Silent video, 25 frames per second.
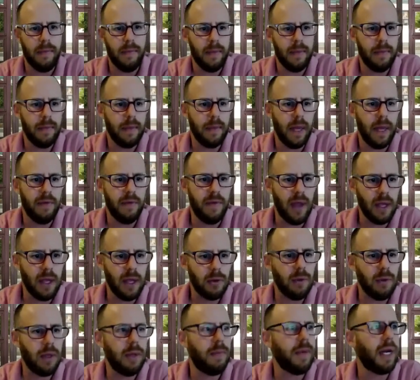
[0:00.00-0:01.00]

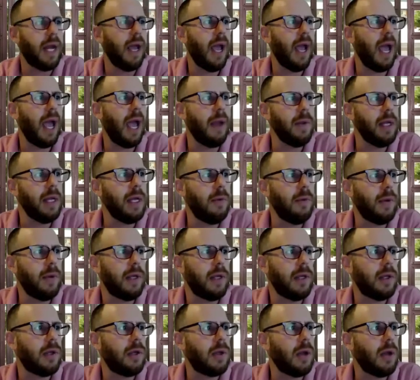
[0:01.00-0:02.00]
eventually, but I really want to
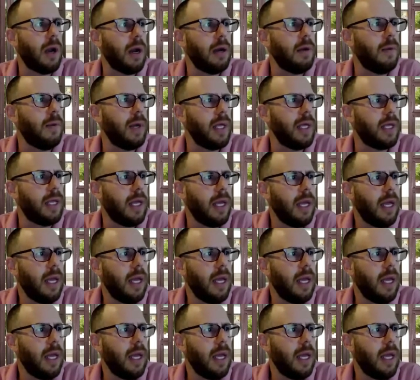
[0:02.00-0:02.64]
start with